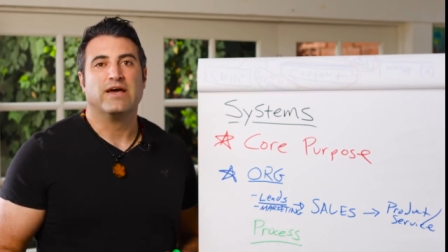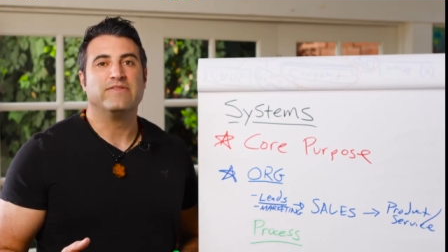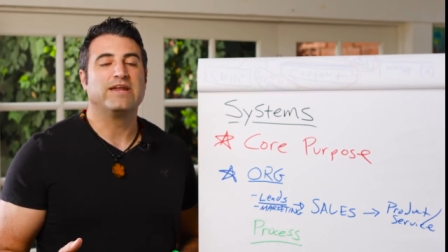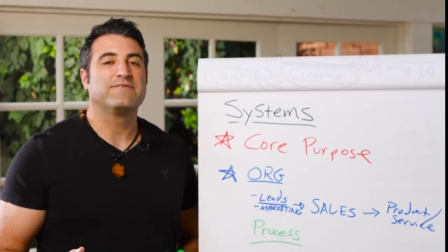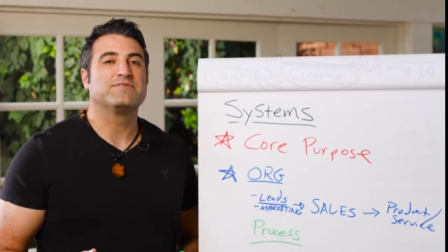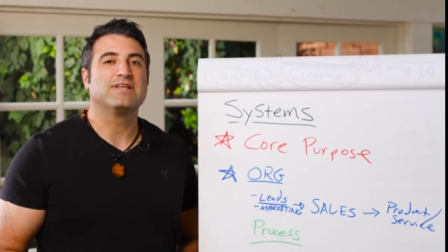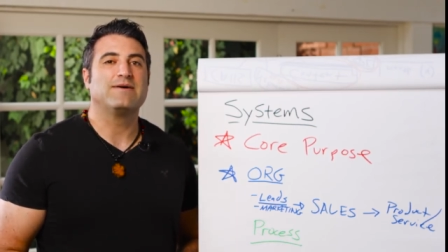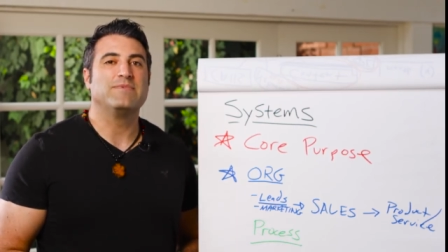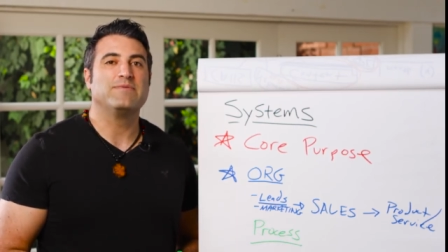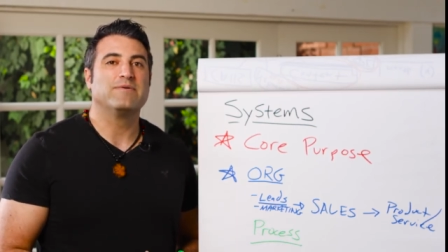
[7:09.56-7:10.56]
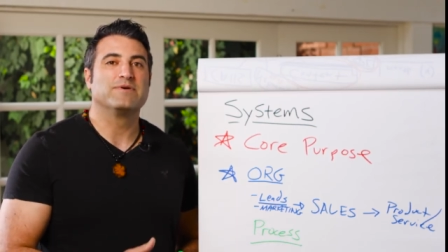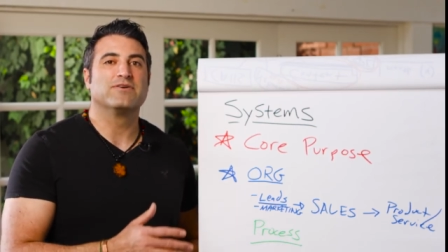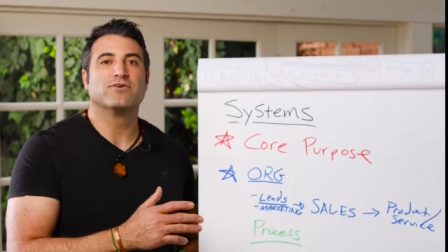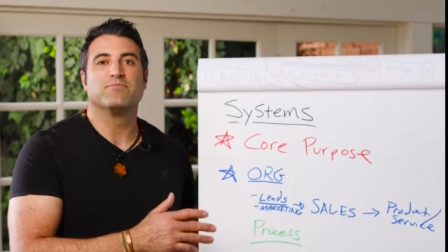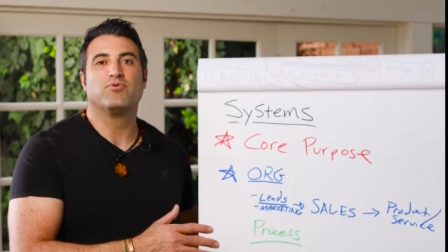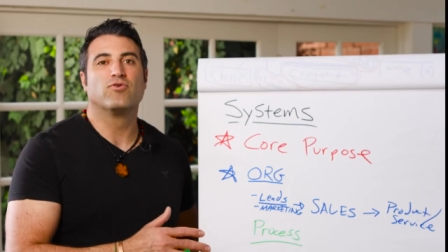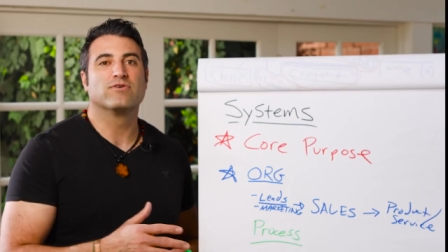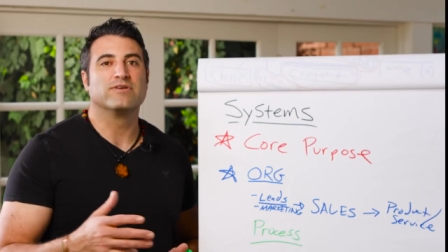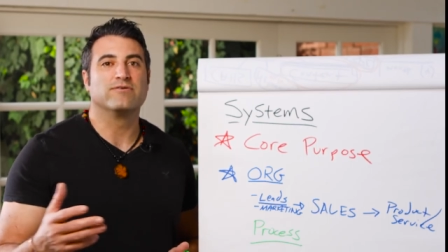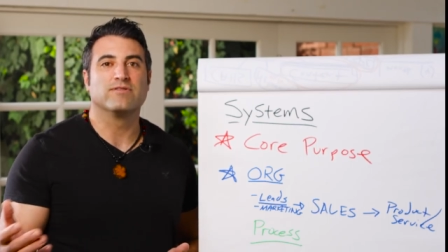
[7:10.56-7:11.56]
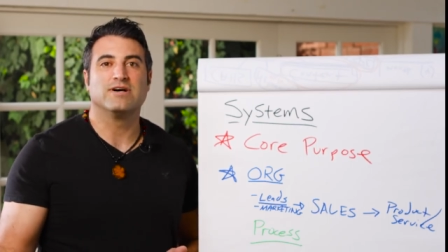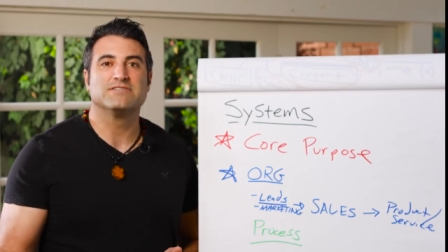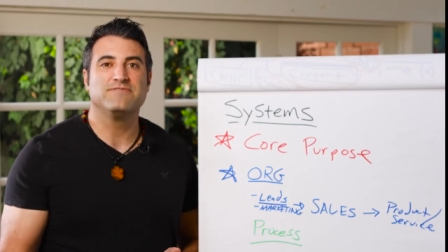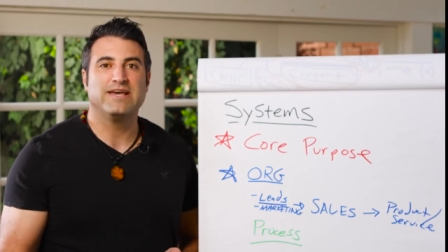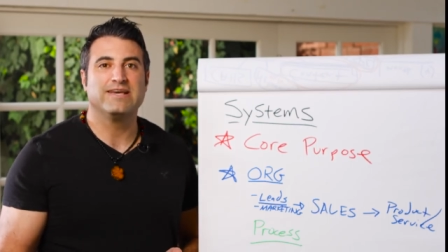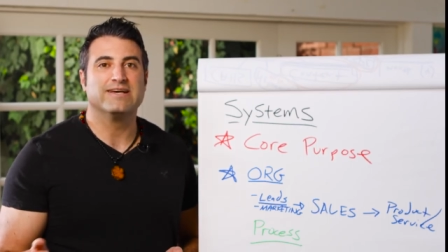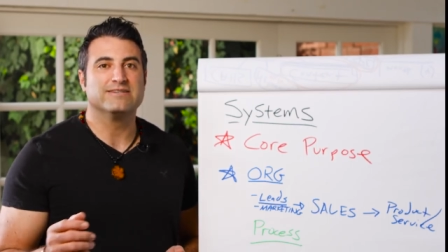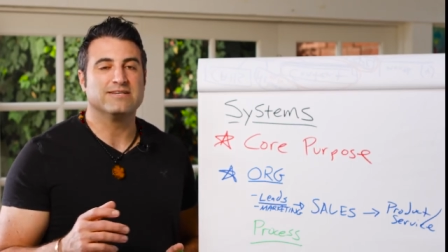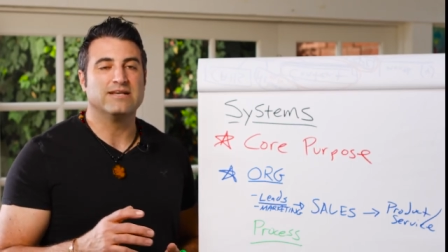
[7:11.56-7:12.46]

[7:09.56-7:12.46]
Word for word: And then after that, maybe I'm going to go to Portland or Las Vegas.